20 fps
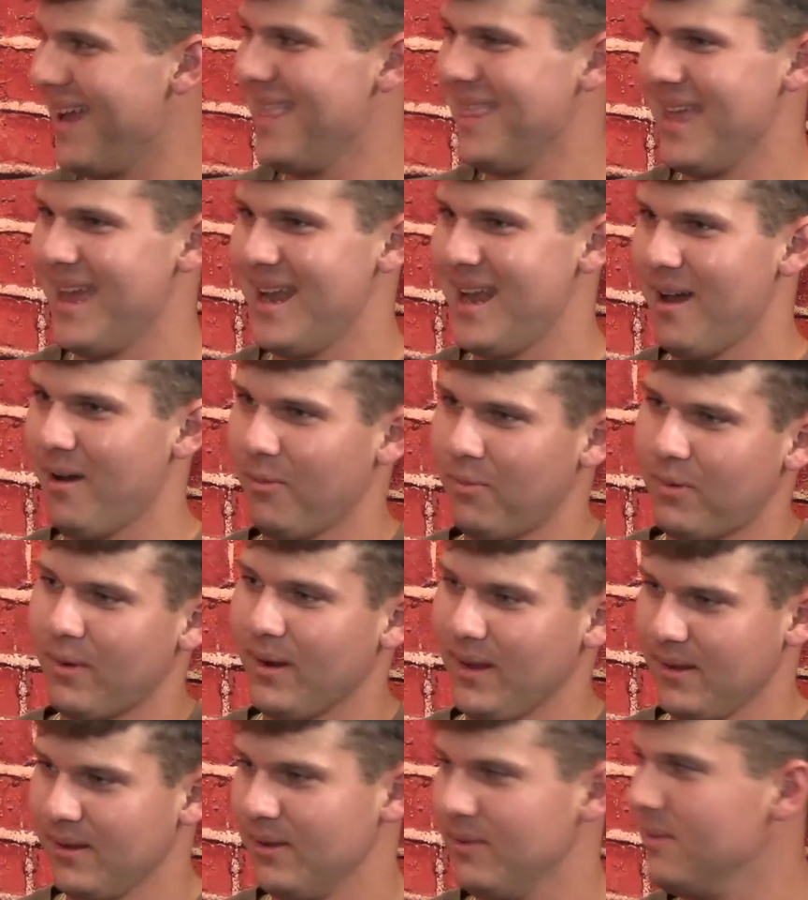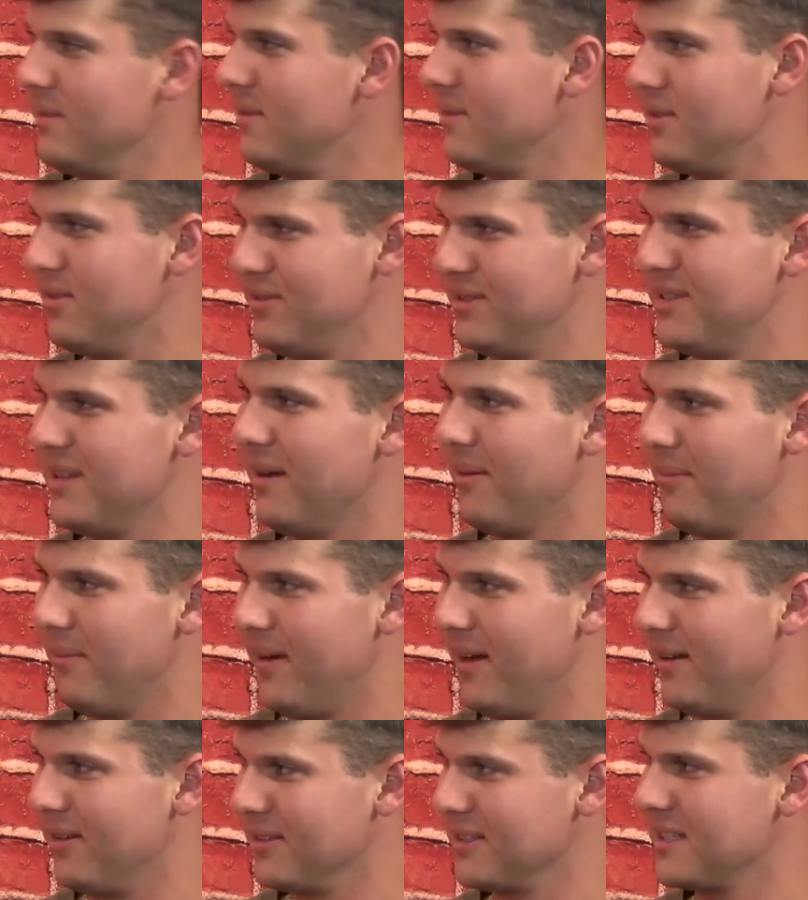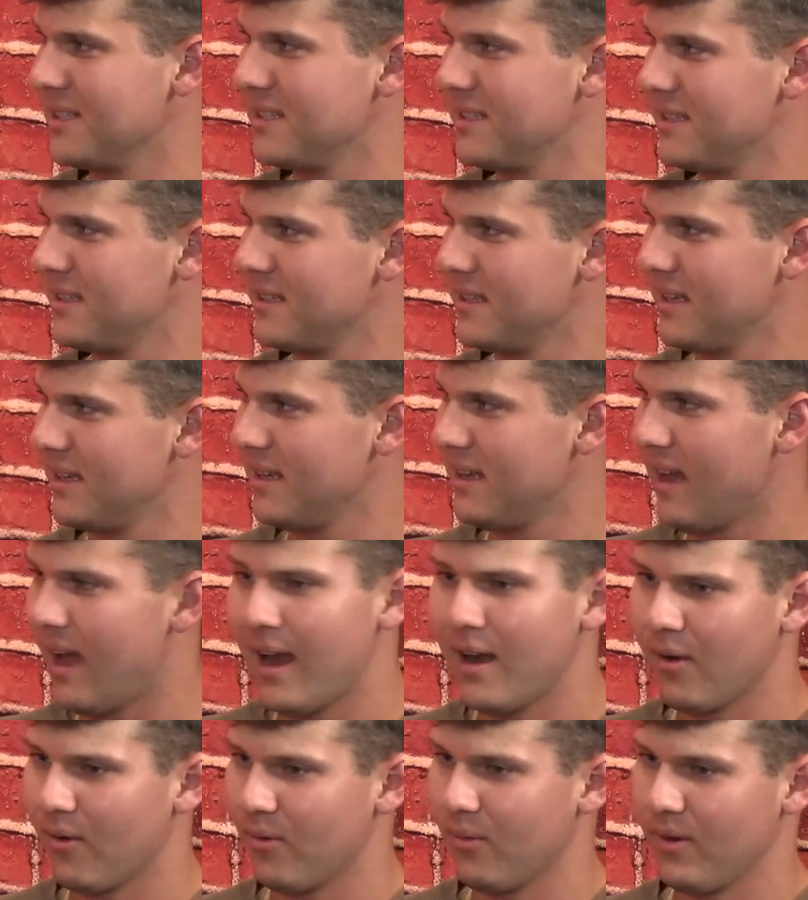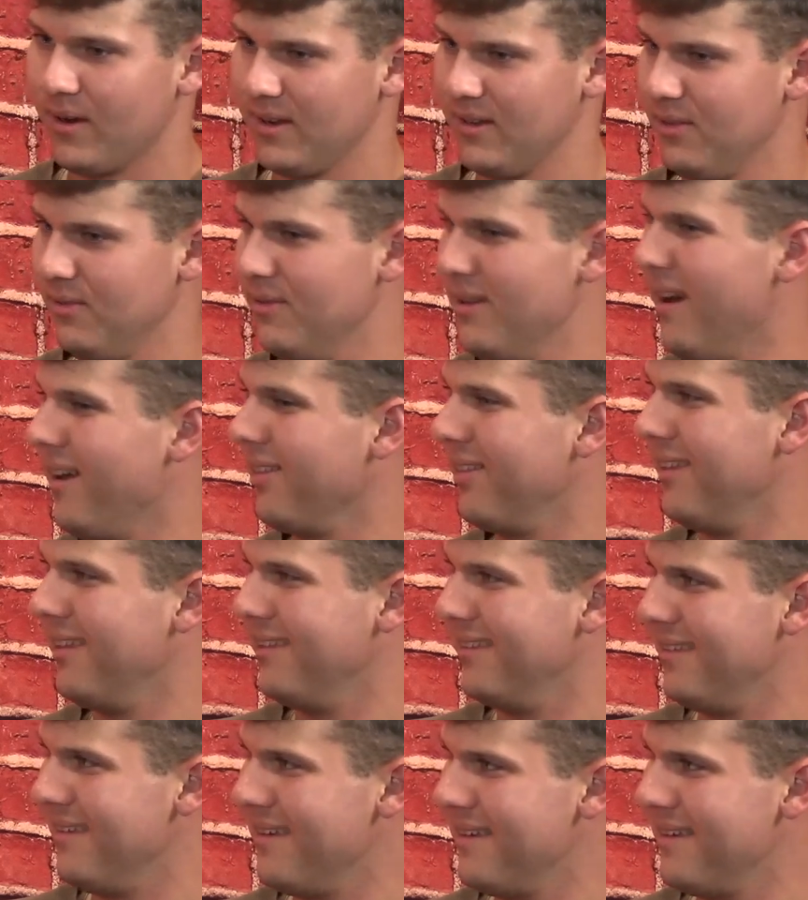And then I'll probably go do something else. I don't want to do nothing.